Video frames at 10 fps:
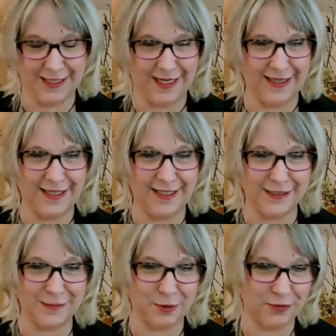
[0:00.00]
that I think is
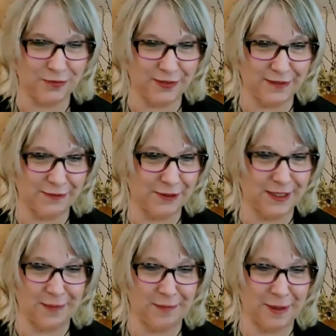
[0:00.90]
perfect, we're going to
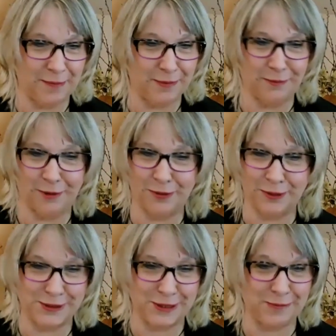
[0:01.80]
hit a bump in the road.
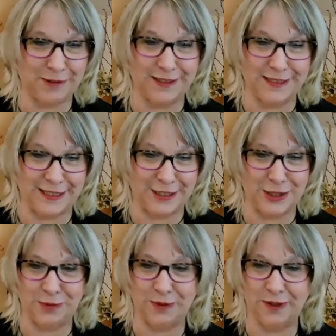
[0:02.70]
There's going to be a
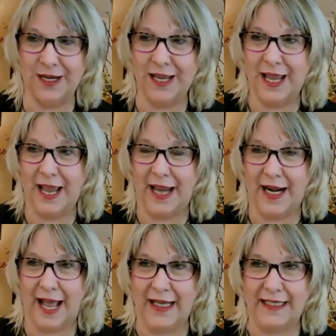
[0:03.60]
detour, and
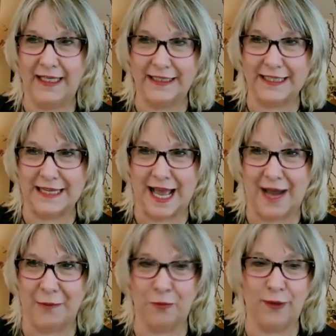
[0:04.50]
I need to
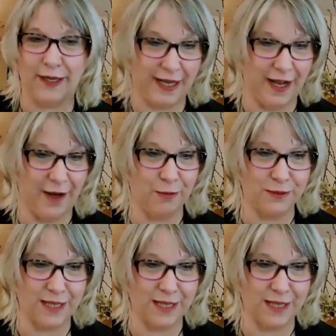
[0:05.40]
not wig out